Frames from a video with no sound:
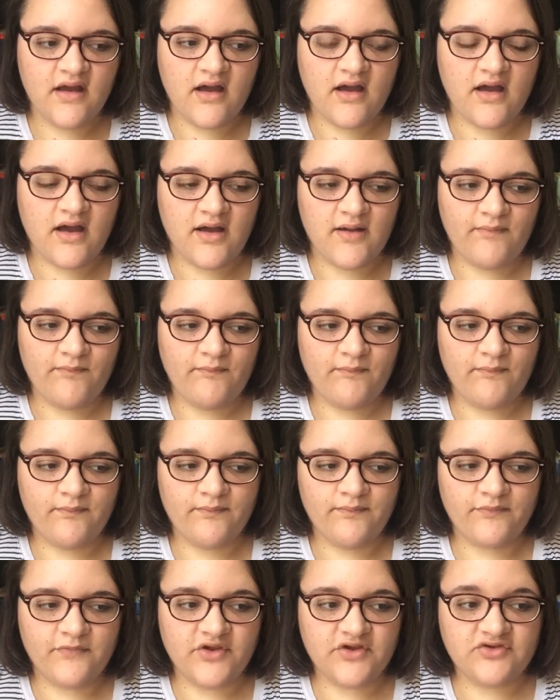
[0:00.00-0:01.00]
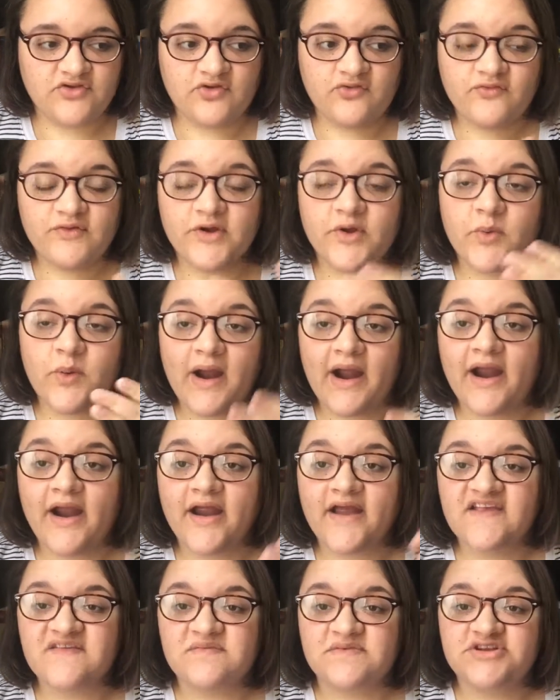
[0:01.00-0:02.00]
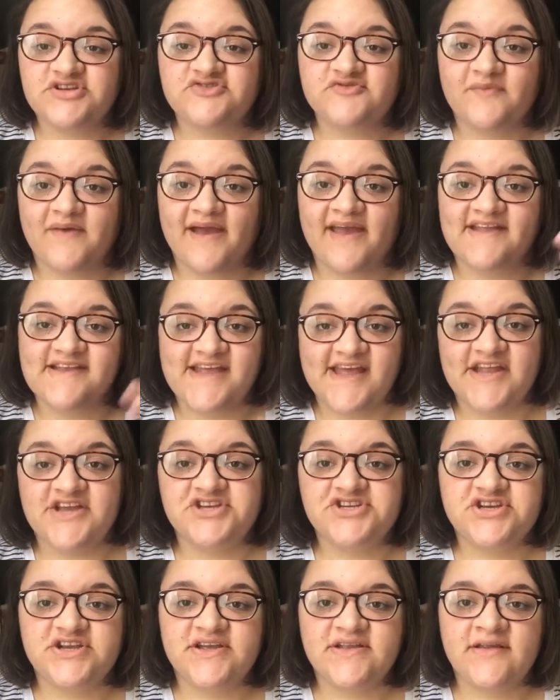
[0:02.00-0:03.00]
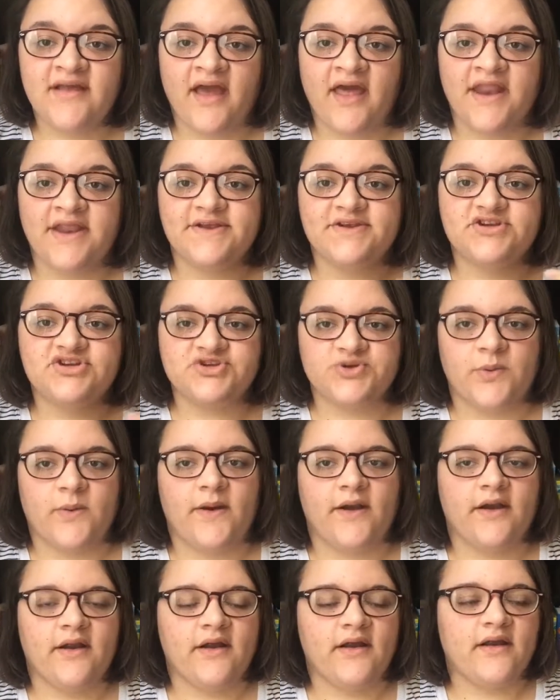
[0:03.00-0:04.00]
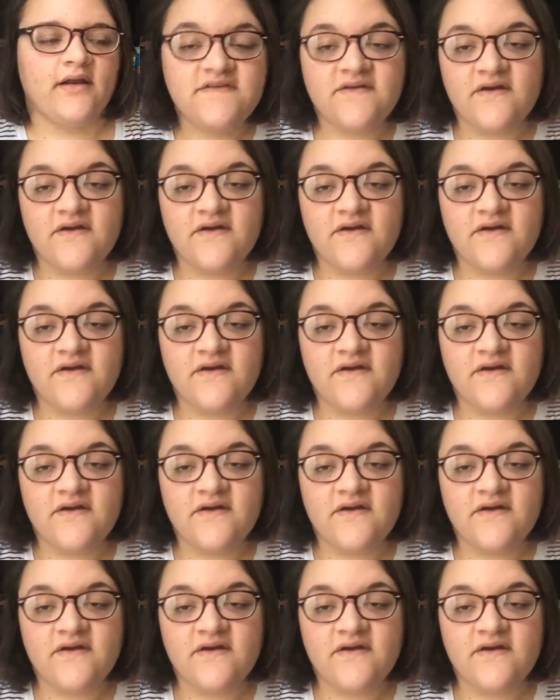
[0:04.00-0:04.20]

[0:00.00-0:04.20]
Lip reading: don't require as much of my attention and is shorter.